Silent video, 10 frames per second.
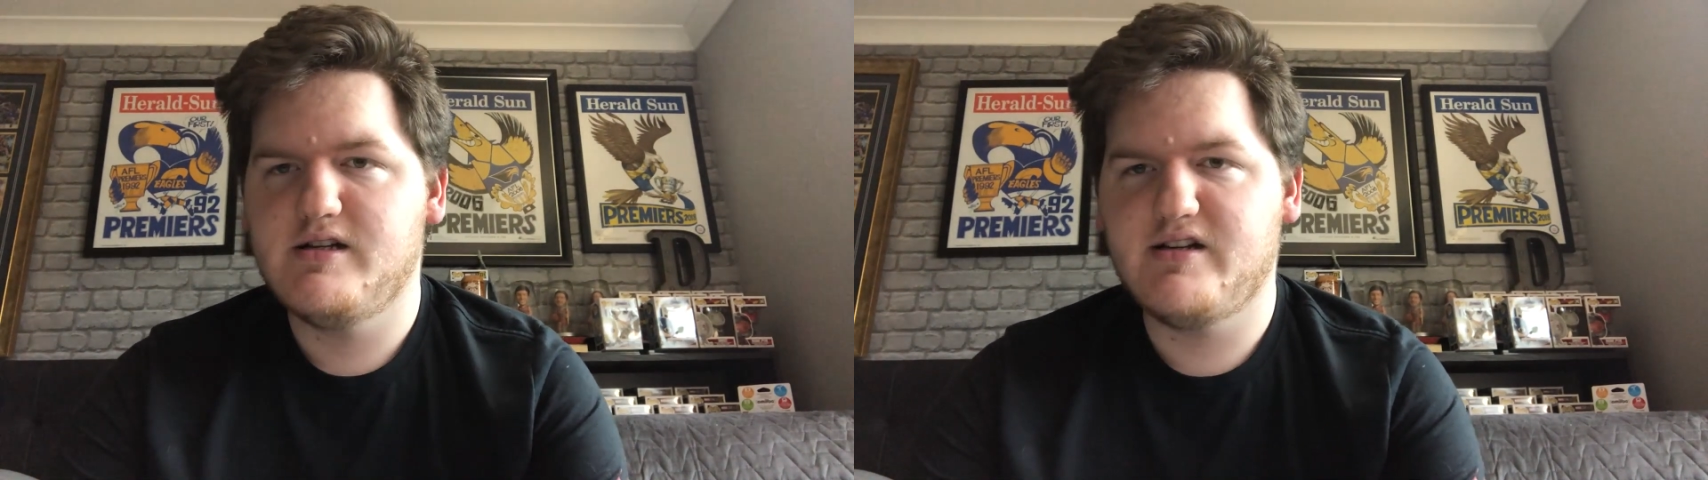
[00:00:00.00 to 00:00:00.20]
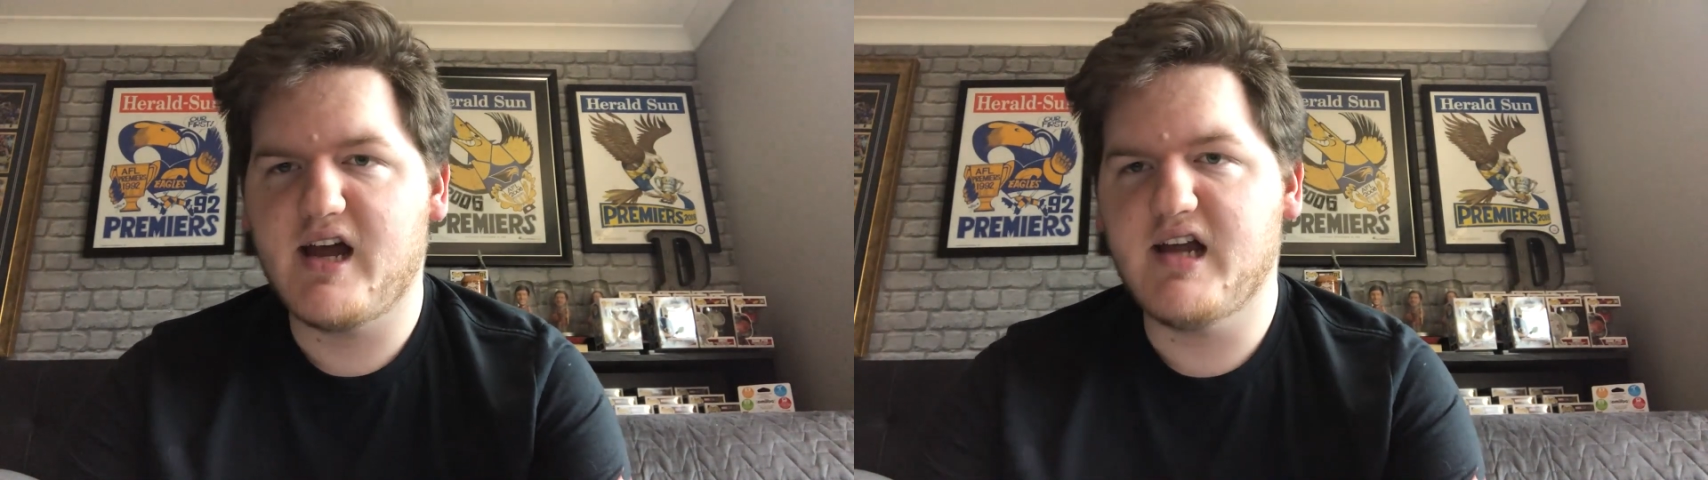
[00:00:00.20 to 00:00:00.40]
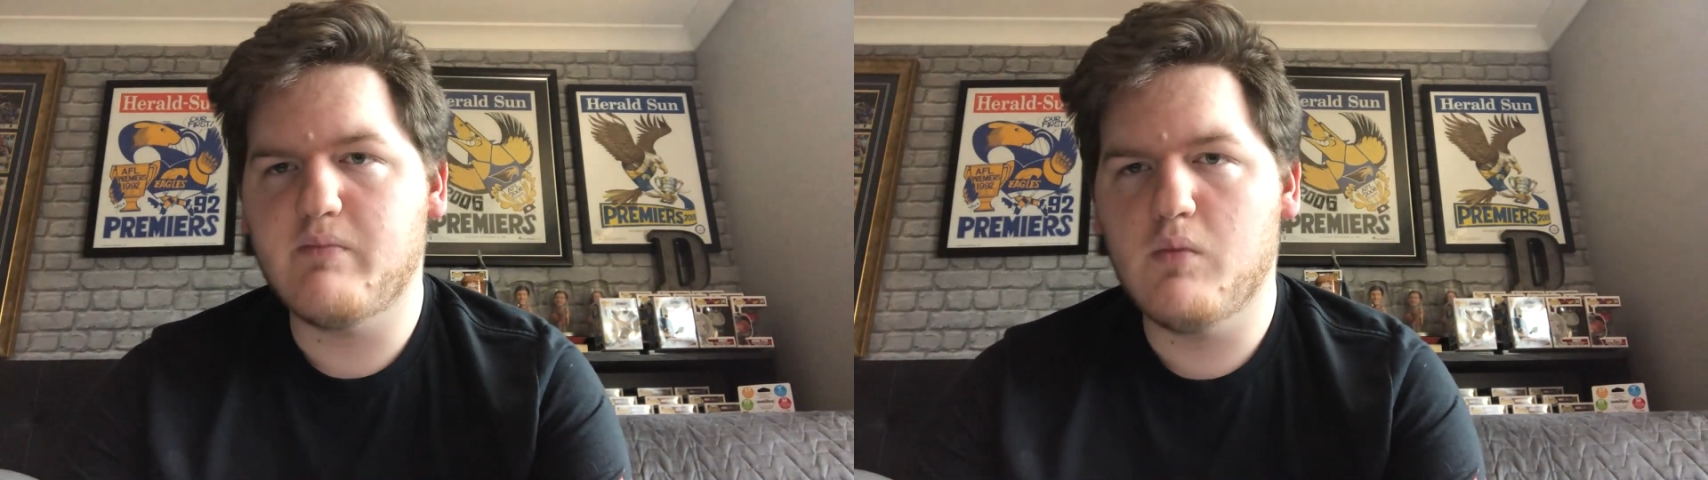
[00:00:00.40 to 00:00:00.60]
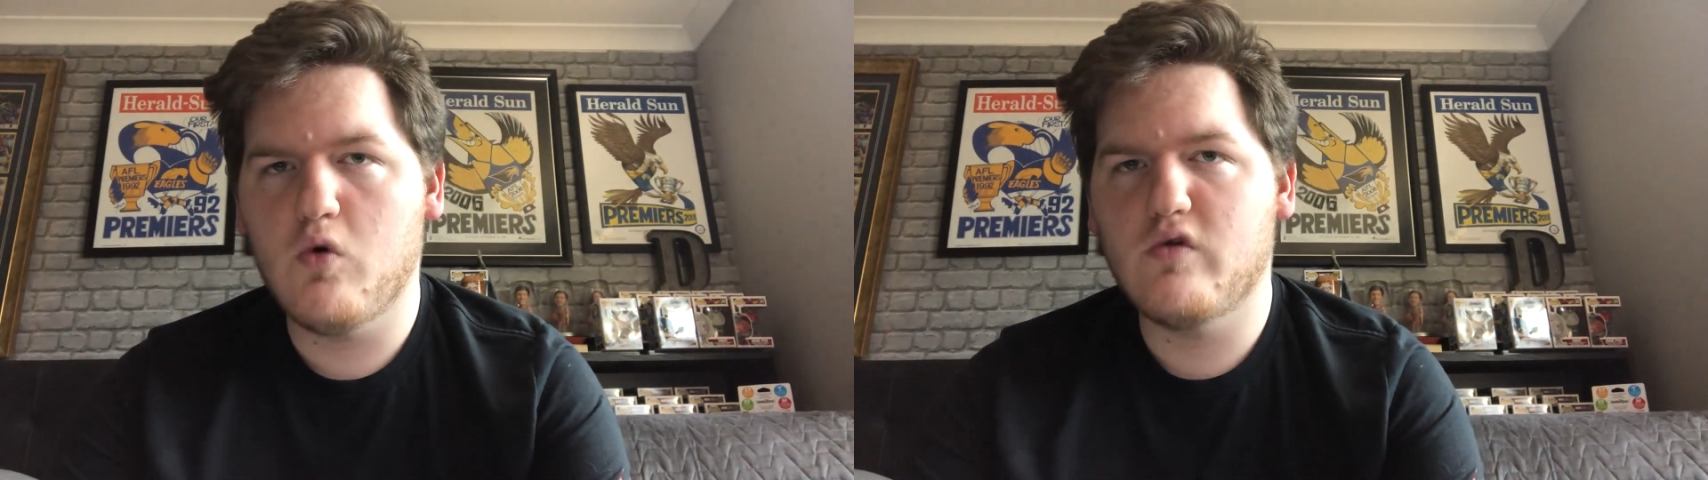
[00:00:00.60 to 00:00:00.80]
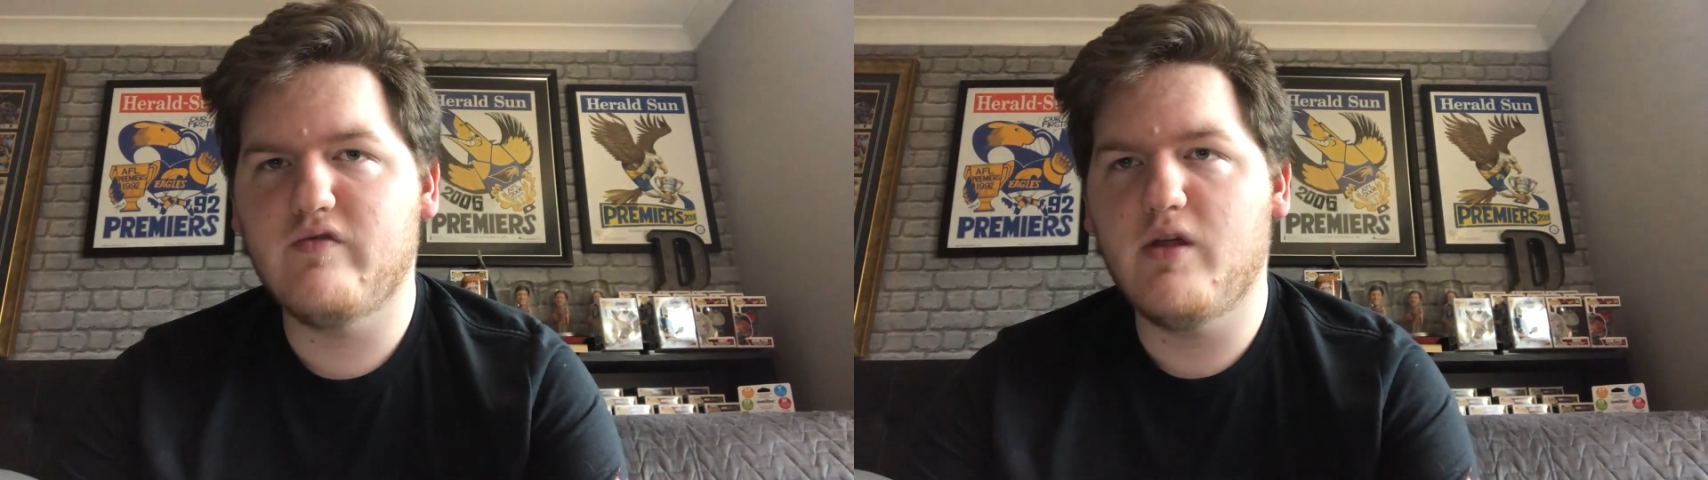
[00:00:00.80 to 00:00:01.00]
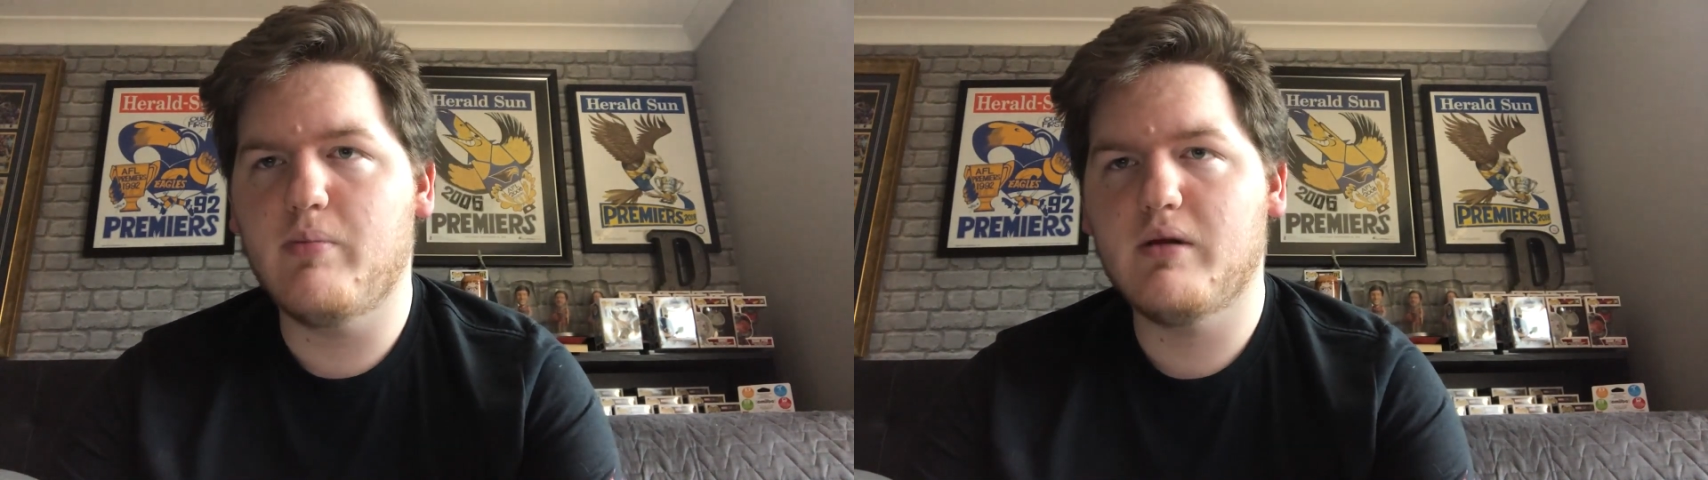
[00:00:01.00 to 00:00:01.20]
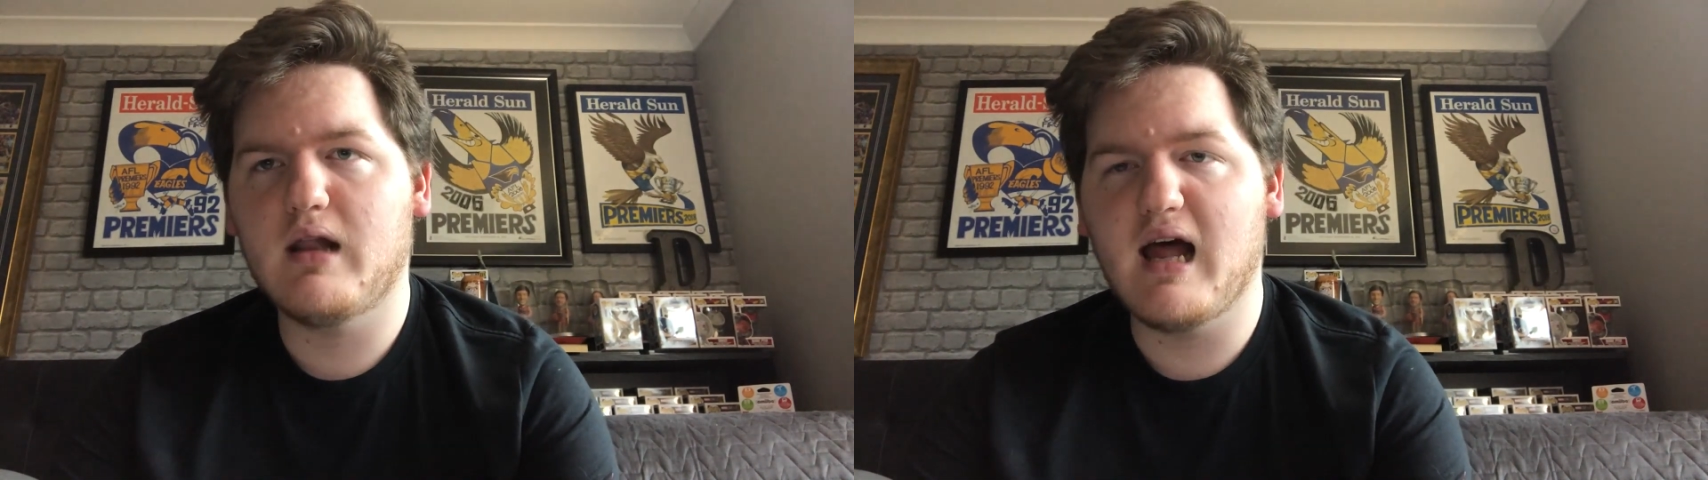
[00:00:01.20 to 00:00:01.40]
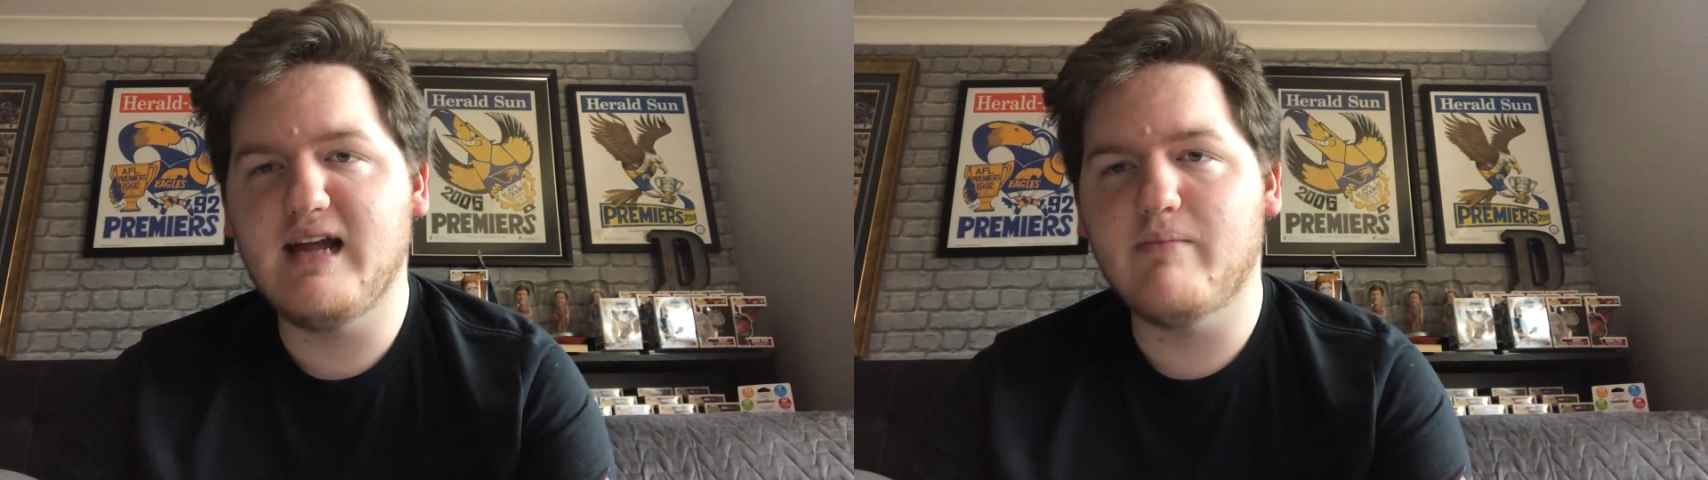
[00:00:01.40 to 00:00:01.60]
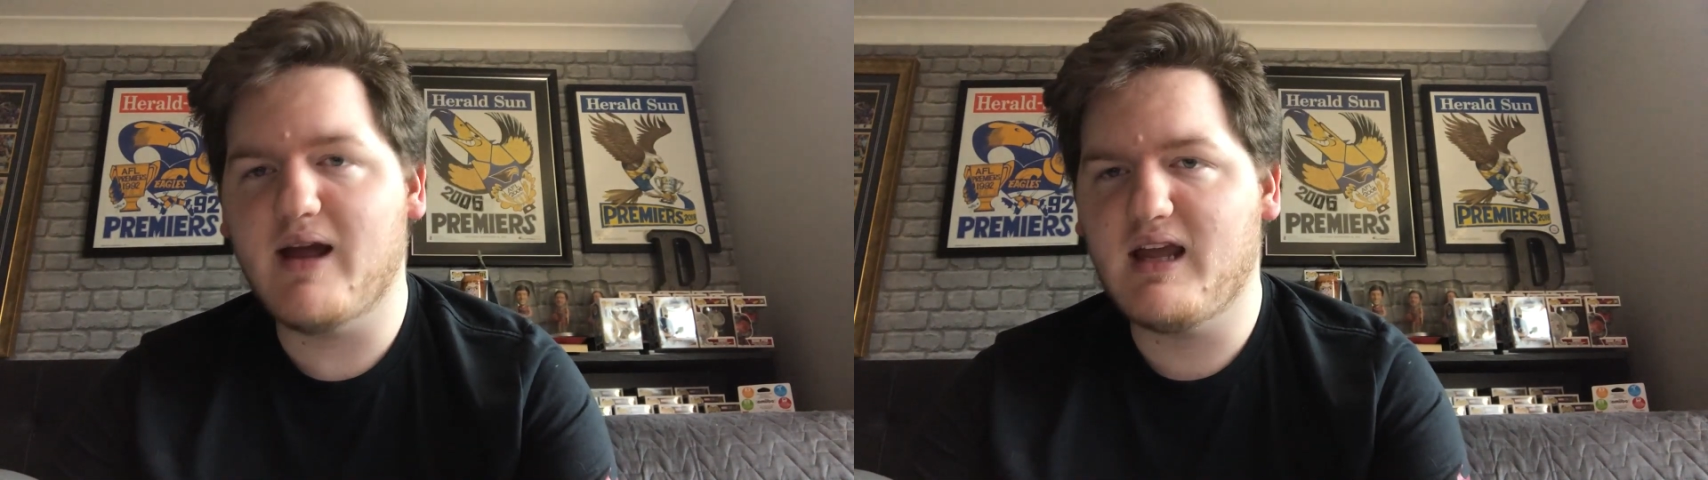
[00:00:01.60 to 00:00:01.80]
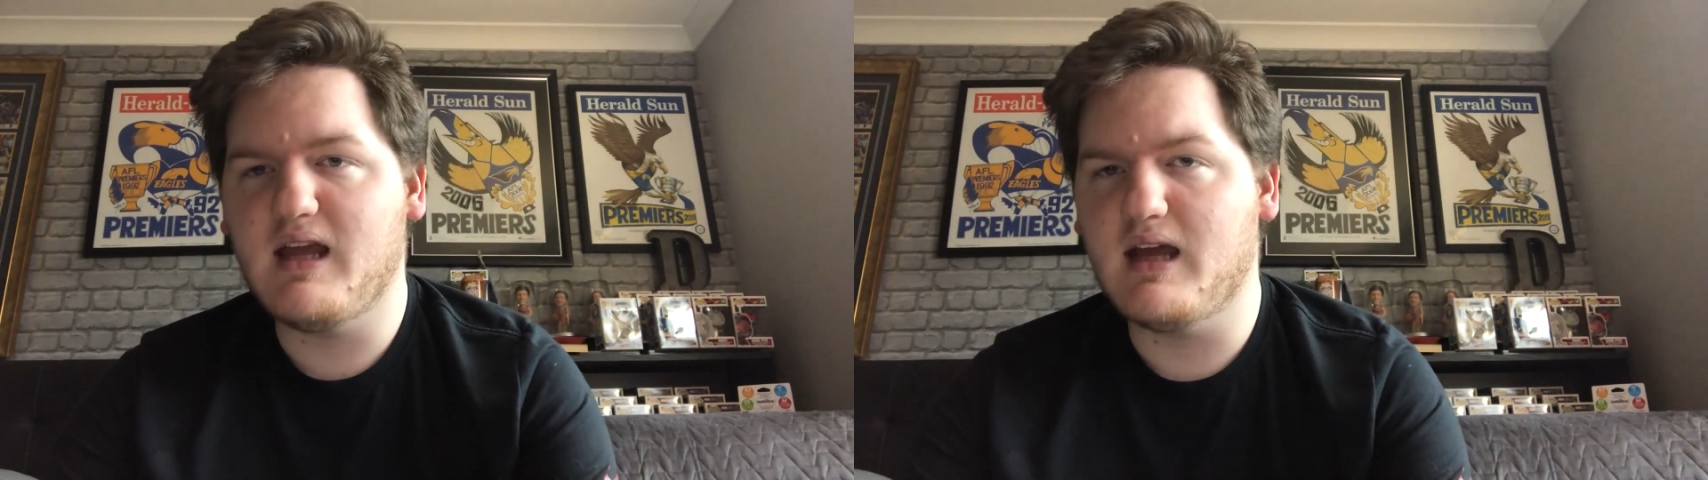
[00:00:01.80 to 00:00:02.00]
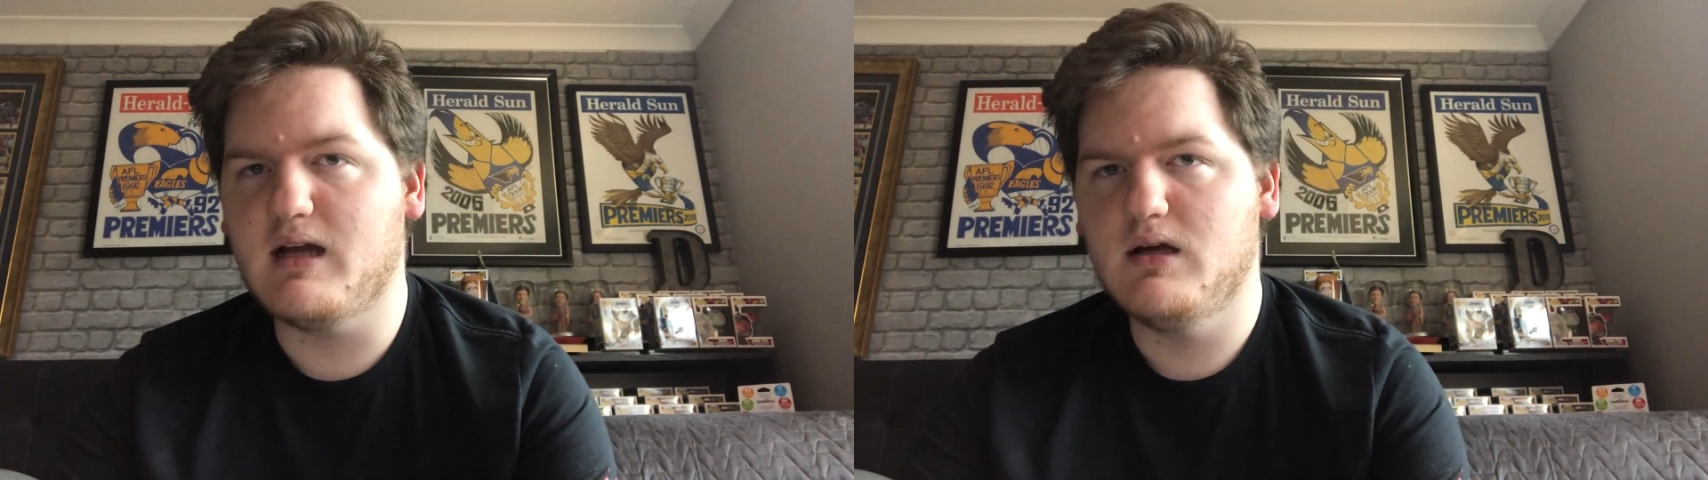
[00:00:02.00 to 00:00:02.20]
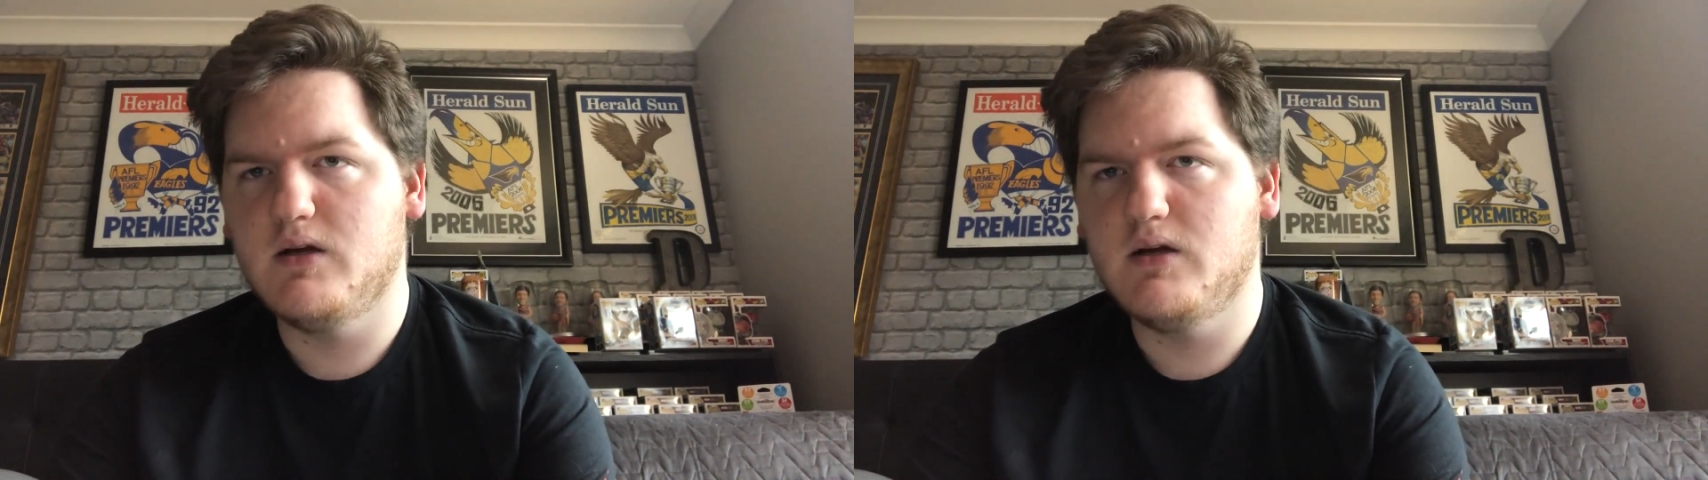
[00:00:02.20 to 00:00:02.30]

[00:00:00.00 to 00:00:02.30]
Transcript: take more of the playmaking